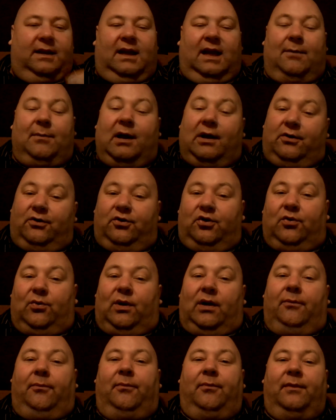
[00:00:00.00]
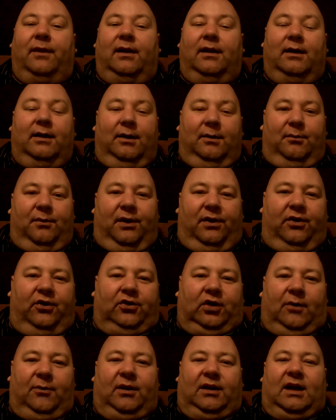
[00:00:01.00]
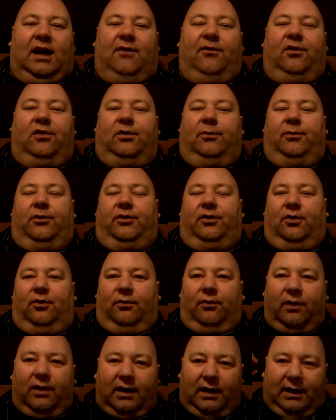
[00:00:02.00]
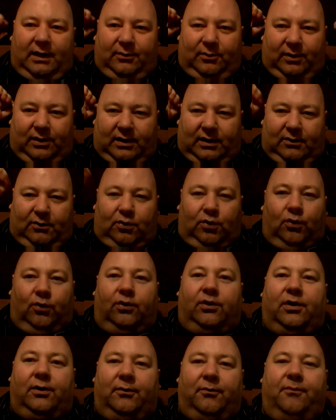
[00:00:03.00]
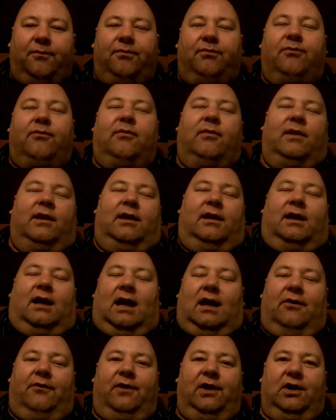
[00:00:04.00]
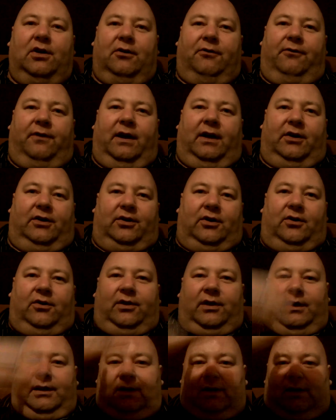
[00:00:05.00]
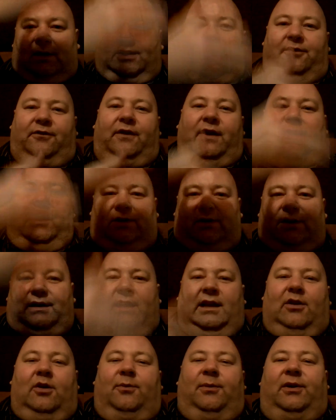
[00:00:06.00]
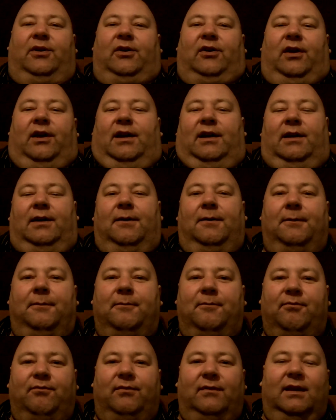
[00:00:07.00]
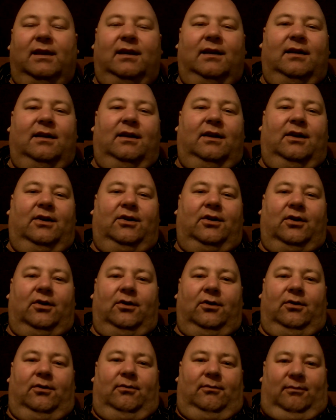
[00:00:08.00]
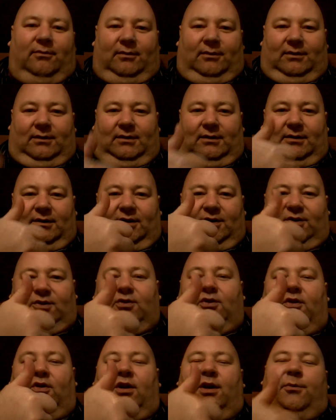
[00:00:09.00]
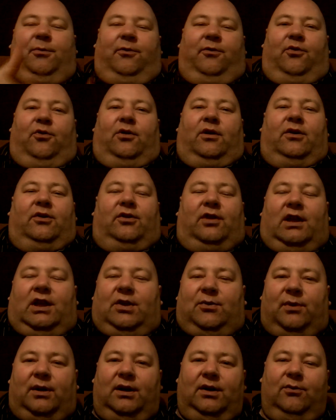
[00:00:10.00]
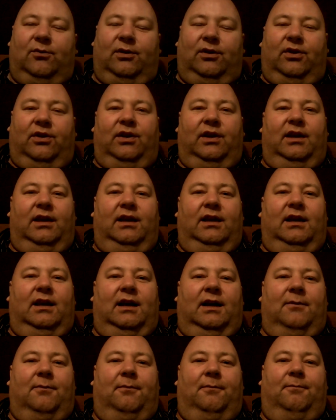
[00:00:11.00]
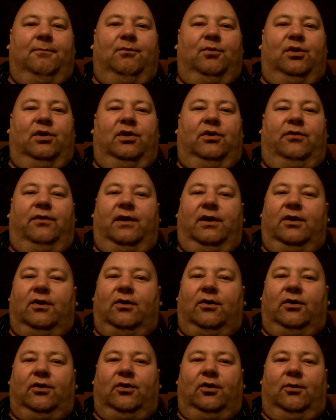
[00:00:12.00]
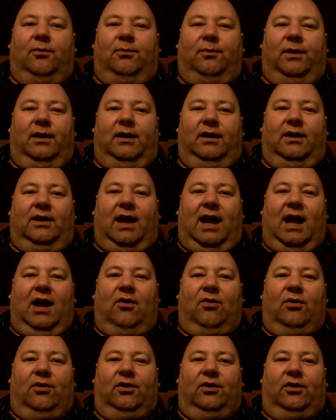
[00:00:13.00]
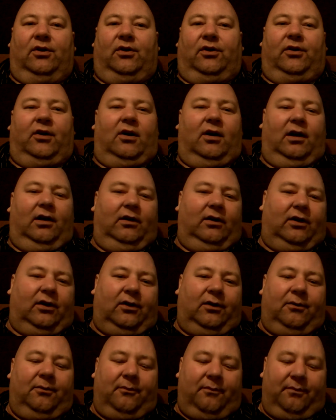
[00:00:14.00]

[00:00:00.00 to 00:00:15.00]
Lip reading: He made a new one, but this time he covers himself with a hood and a video effect so that his face cannot be seen. So good on him for continuing with the with his videos, not being cowed into silence.